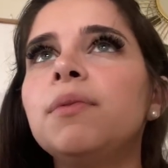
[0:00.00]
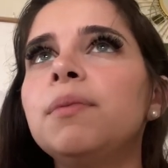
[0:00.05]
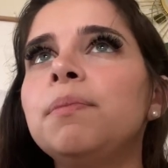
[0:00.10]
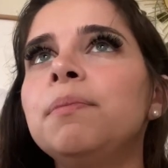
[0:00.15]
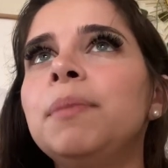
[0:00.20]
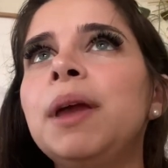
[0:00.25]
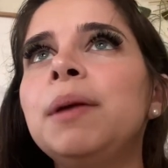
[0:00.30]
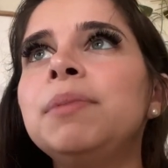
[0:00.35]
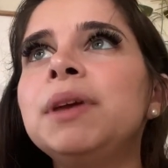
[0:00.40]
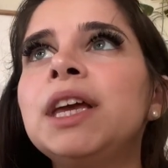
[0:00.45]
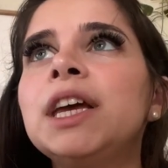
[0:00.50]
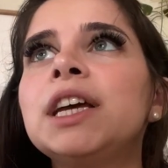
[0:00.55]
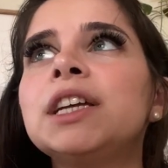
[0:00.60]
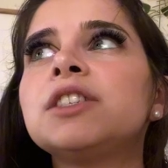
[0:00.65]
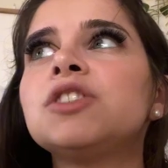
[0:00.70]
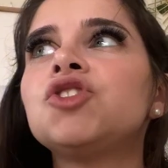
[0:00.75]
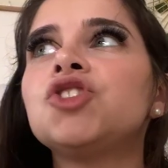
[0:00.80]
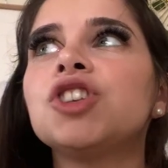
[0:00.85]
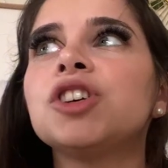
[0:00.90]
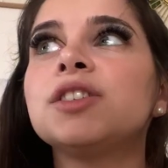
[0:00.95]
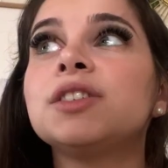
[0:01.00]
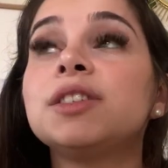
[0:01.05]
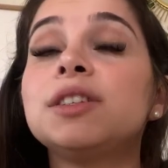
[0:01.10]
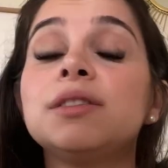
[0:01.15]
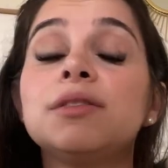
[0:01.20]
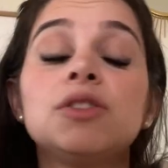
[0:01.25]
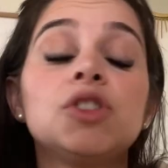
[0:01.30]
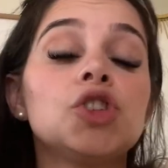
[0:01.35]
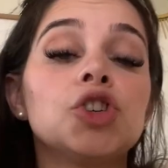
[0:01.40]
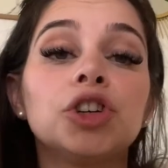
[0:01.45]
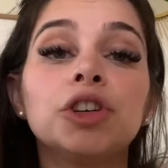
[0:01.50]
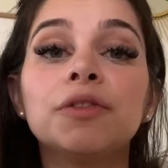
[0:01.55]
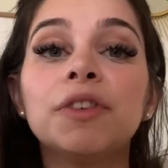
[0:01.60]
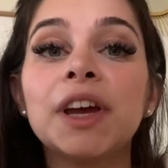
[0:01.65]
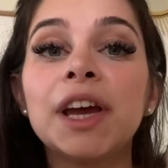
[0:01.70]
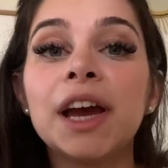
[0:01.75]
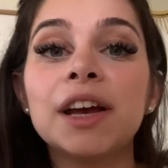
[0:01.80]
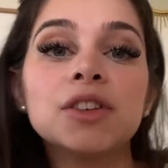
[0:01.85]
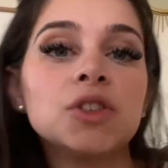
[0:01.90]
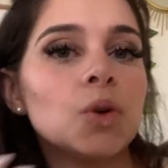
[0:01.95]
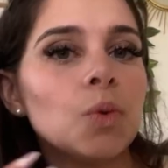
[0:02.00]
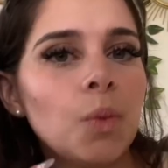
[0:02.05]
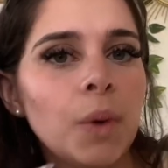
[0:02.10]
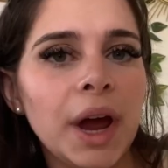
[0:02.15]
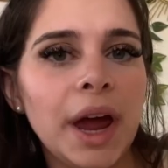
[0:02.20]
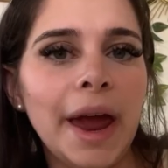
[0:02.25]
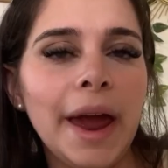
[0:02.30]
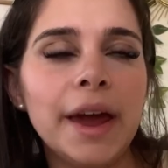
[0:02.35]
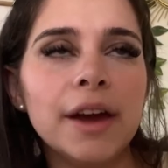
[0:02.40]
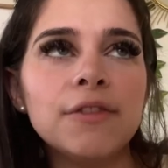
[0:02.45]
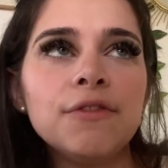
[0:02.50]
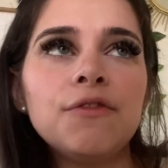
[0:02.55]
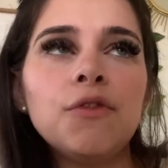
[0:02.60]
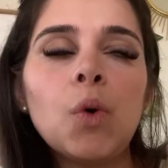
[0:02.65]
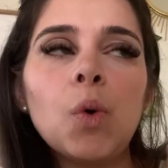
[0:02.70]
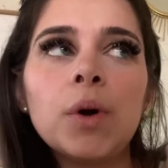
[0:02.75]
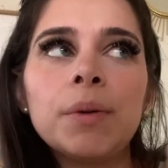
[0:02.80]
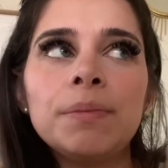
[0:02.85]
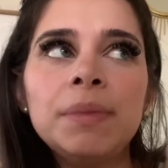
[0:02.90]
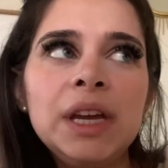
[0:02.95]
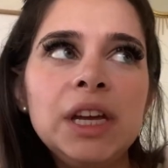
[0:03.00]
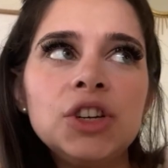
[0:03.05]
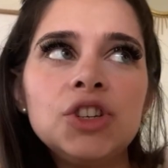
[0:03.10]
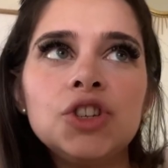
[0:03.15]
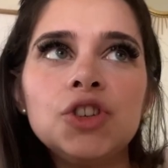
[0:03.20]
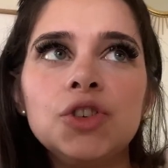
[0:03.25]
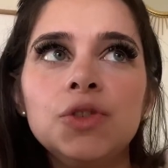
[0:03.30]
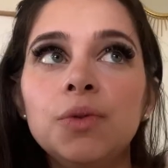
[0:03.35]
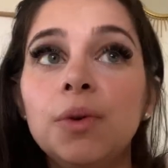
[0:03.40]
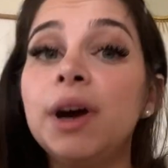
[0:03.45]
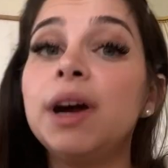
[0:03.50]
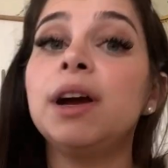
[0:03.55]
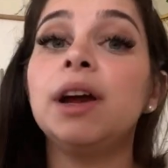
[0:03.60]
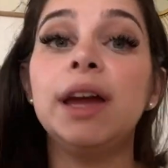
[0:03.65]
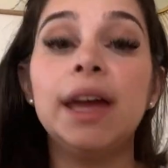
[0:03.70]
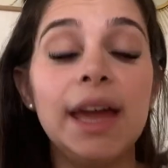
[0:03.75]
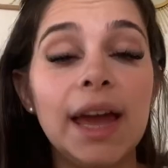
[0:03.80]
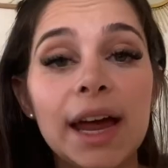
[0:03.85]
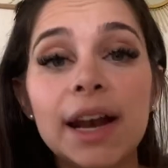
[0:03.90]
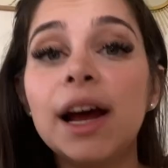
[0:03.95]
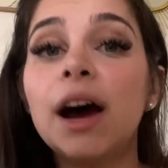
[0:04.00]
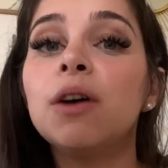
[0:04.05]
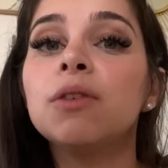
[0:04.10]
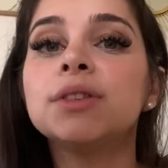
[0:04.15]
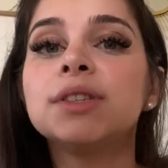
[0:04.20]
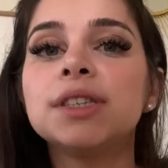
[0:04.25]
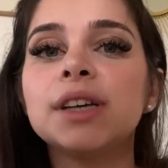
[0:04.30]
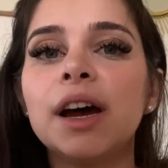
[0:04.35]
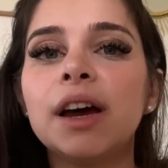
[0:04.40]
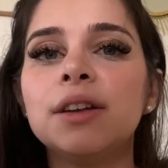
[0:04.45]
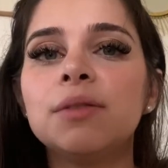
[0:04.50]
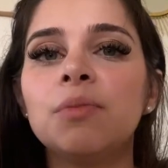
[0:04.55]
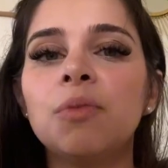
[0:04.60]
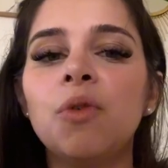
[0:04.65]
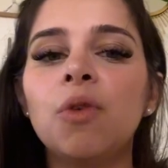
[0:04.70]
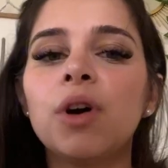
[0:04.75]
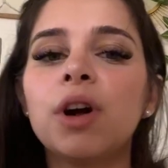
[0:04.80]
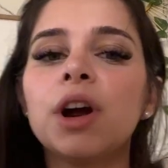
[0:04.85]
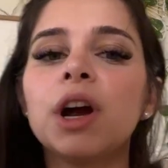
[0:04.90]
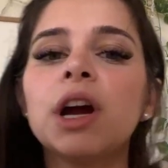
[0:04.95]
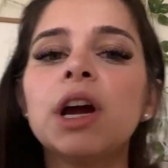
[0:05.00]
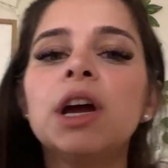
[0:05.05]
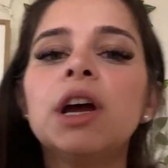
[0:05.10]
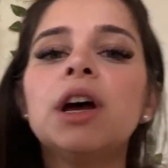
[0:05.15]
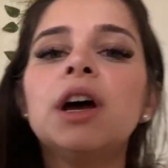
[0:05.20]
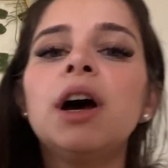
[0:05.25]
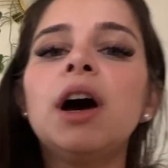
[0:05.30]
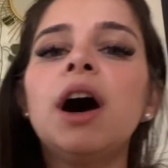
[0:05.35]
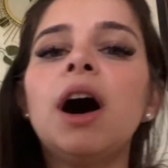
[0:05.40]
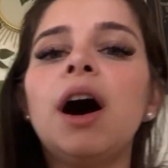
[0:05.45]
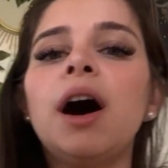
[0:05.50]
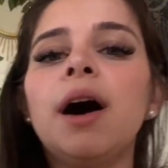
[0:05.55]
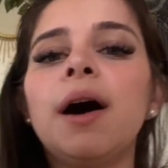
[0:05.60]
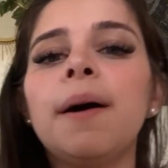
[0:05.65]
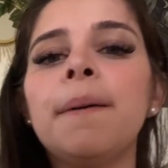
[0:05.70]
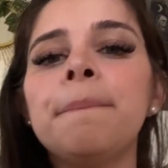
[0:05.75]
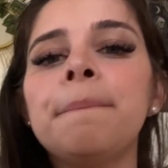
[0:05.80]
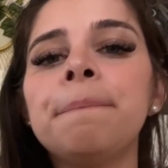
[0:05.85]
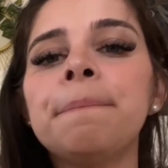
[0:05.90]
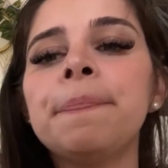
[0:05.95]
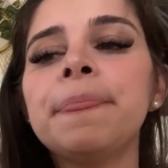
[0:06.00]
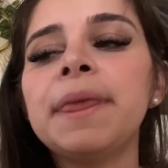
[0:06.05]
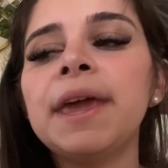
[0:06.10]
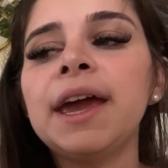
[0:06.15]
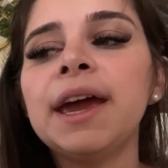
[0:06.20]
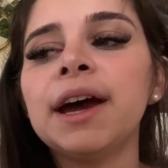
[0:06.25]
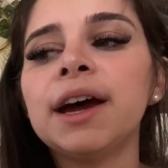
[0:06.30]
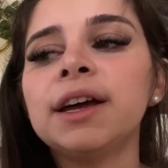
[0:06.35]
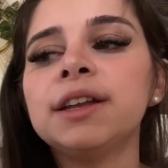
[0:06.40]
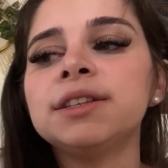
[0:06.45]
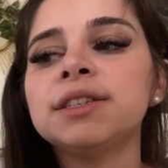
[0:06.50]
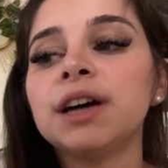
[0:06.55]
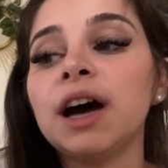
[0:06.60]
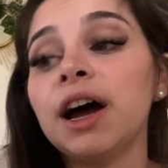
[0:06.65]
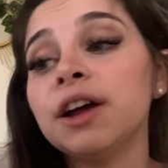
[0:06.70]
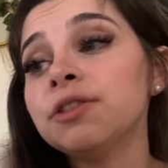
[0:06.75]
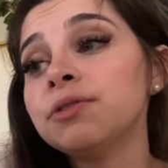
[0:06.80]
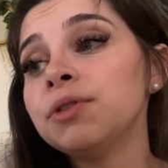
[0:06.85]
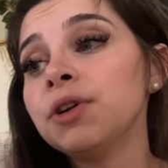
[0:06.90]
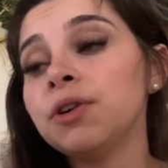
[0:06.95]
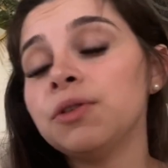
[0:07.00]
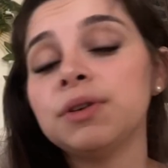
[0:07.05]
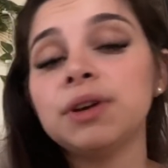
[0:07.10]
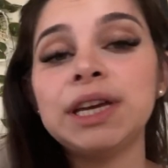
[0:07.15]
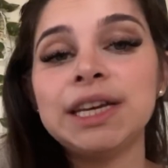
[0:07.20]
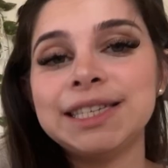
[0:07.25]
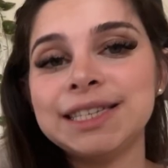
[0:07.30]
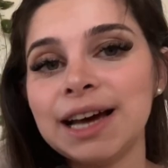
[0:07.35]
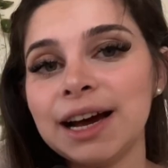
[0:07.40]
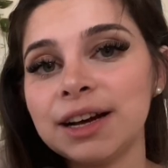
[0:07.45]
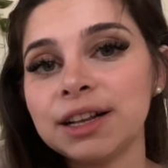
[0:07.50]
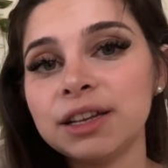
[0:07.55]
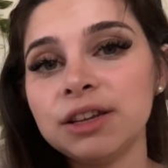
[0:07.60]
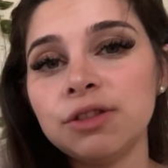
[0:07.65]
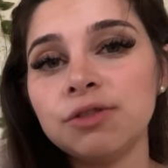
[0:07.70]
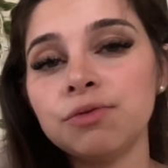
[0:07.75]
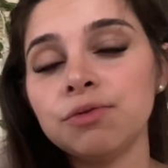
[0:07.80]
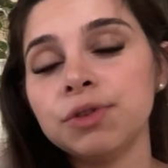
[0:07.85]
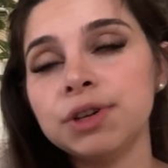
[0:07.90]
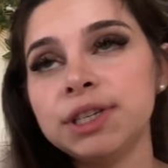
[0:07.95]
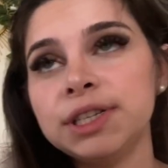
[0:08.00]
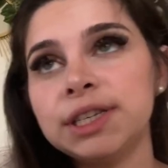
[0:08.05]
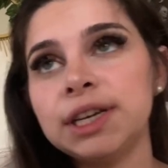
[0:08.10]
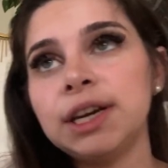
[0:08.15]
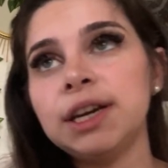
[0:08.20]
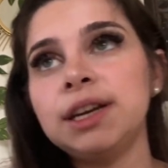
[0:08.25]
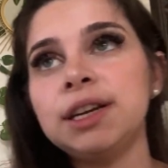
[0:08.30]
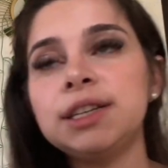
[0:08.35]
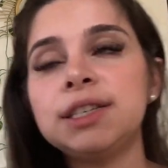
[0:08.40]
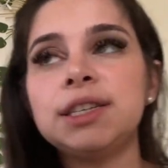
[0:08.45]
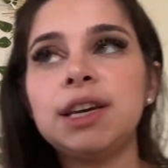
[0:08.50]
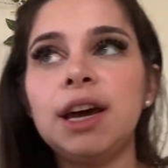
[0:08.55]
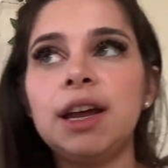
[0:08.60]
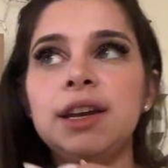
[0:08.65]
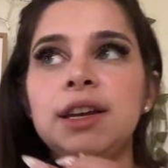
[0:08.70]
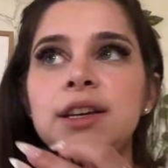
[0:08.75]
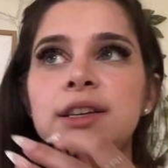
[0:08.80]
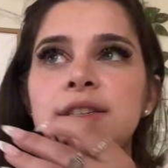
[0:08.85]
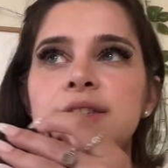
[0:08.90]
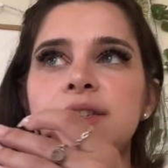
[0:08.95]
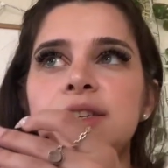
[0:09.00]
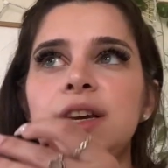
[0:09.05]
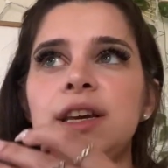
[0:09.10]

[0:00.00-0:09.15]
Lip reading: Maybe it's just serving as a way for me to get outside more. And I don't know exactly the reason tennis